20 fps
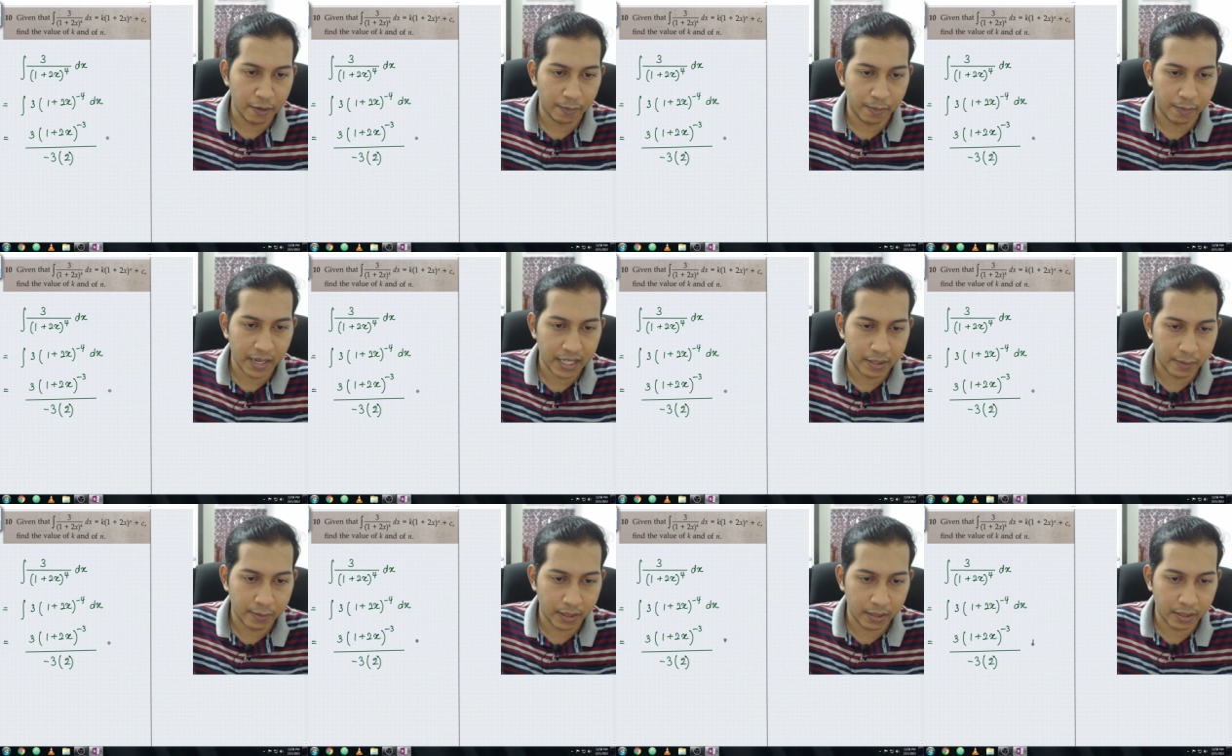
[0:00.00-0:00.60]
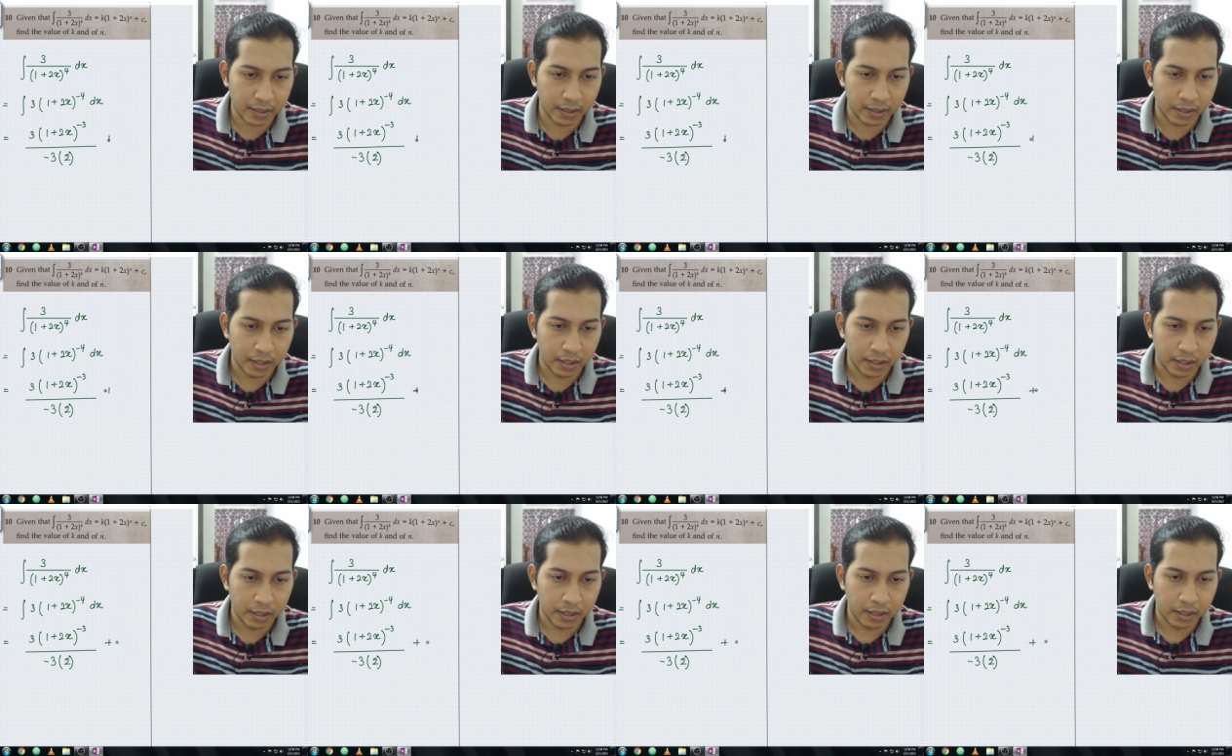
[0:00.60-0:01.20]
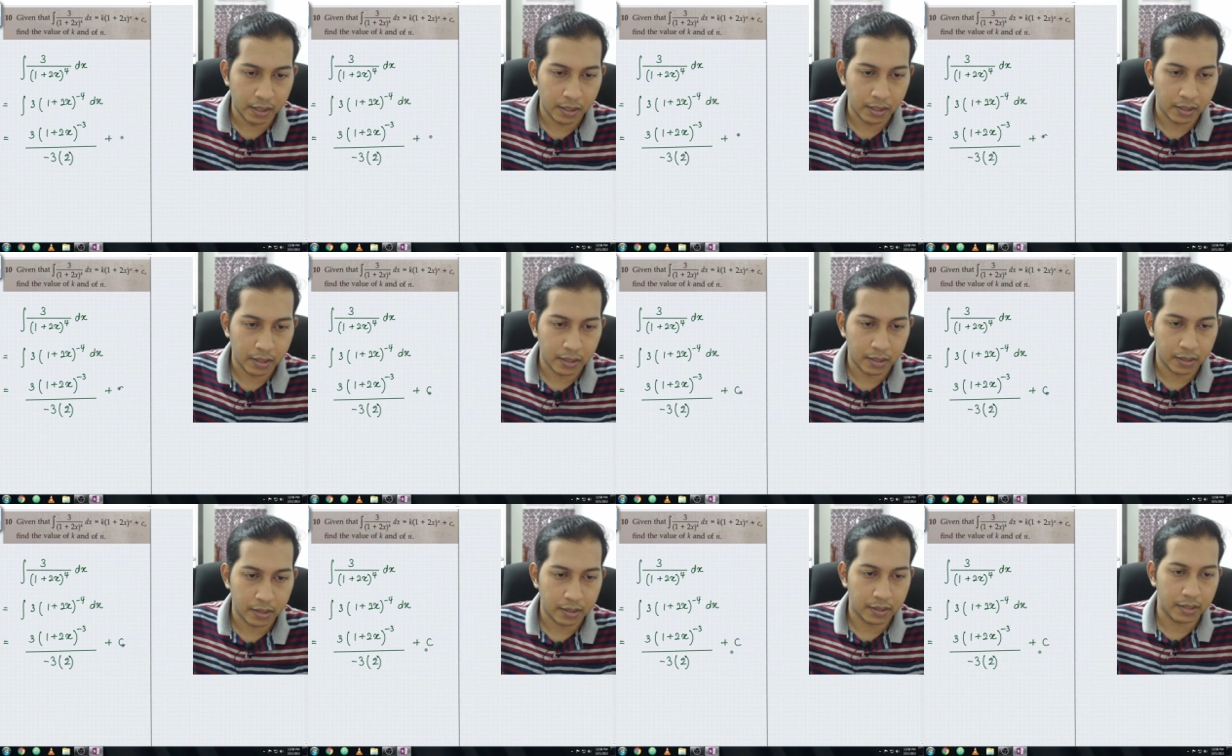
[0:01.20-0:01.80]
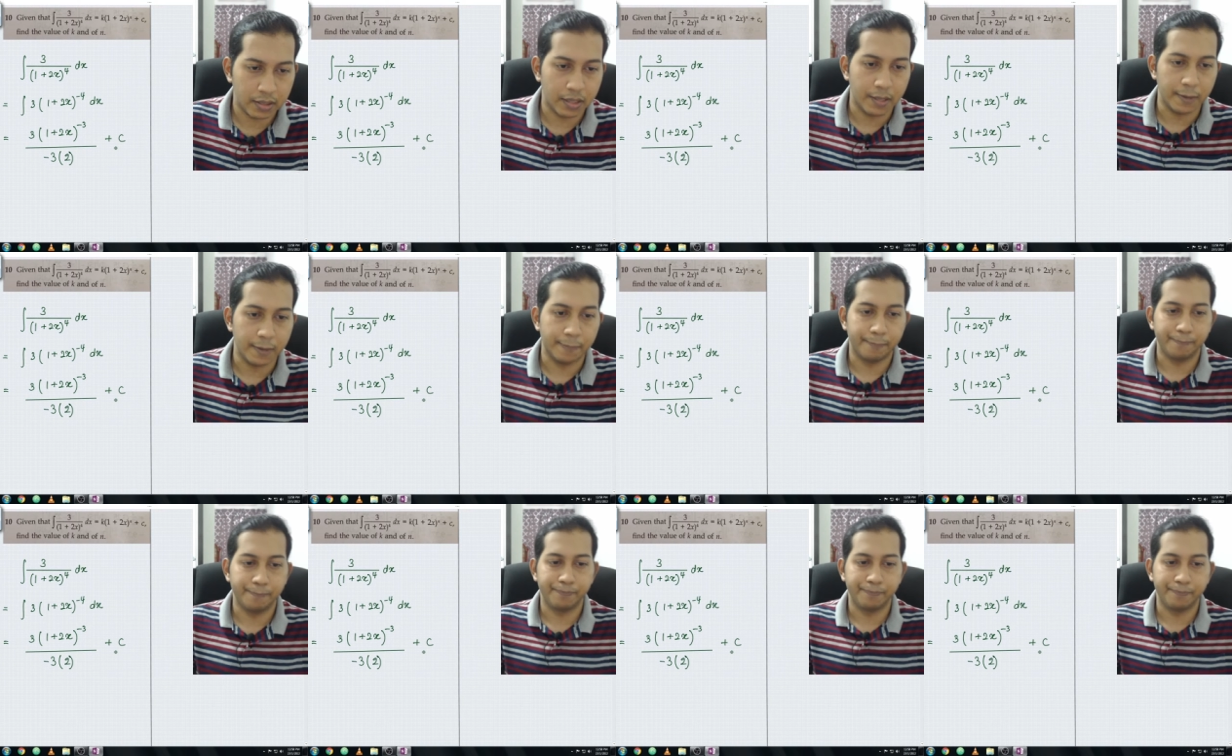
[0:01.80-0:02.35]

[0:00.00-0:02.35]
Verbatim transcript: you plus with C.